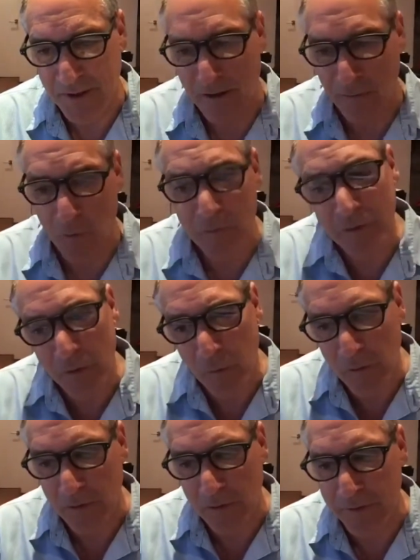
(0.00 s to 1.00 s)
all over the
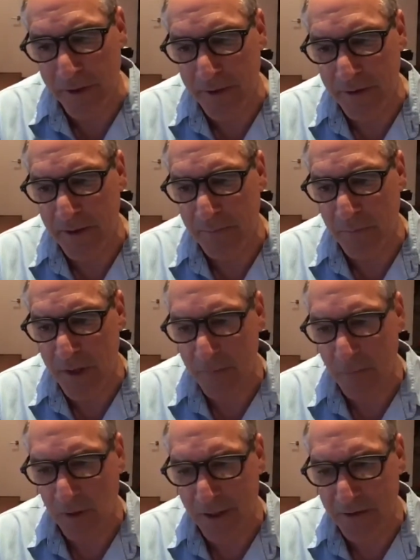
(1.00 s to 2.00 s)
world, and
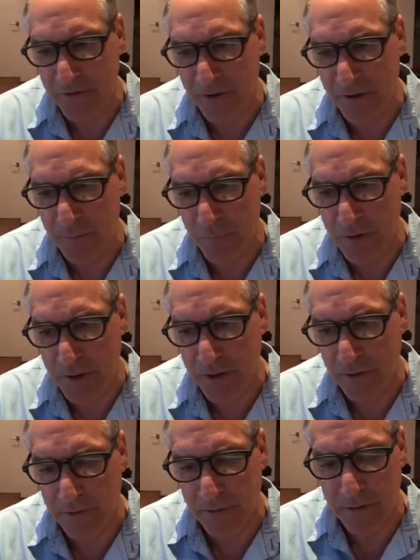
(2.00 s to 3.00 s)
in Malaysia in
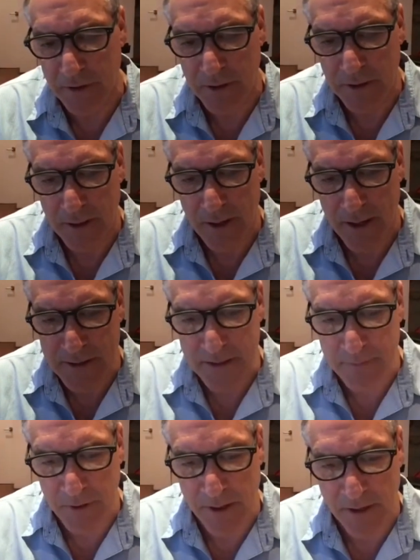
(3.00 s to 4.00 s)
particular.
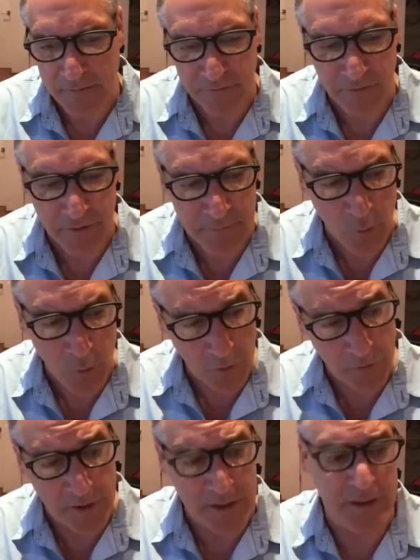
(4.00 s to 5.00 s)
Adiba has very
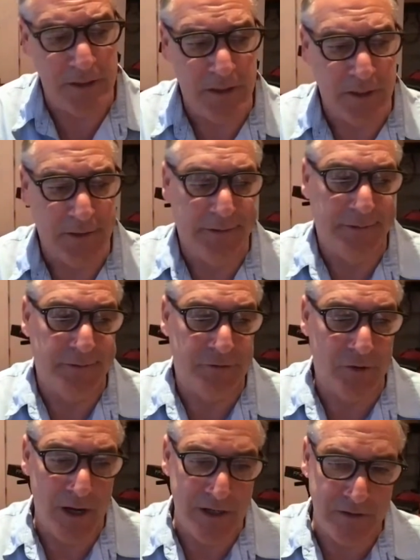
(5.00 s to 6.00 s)
boldly
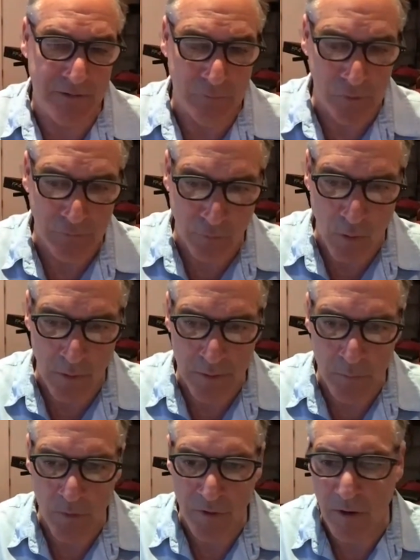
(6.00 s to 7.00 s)
tried to move
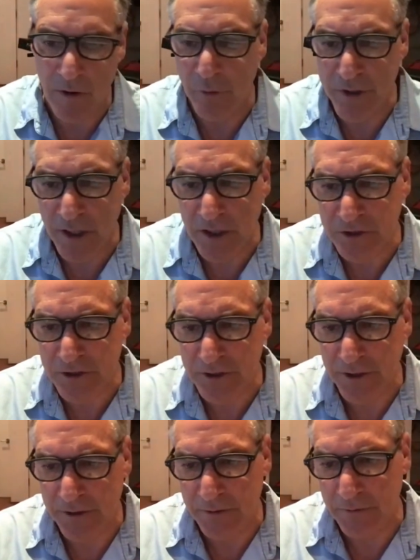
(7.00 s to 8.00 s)
forward with harm
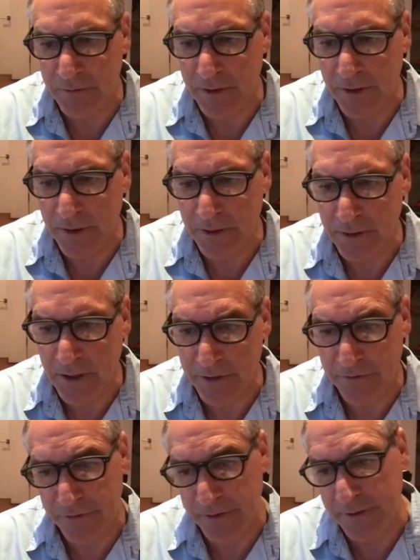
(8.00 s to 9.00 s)
reduction in a
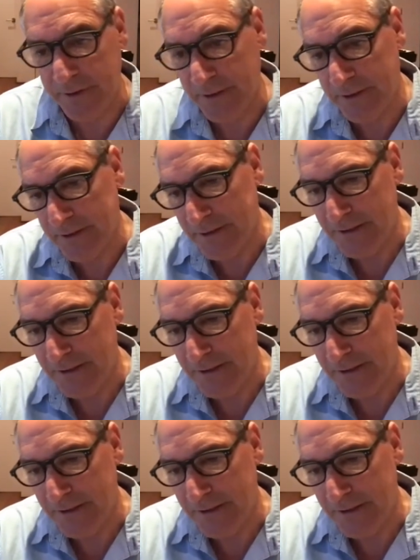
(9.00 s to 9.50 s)
country that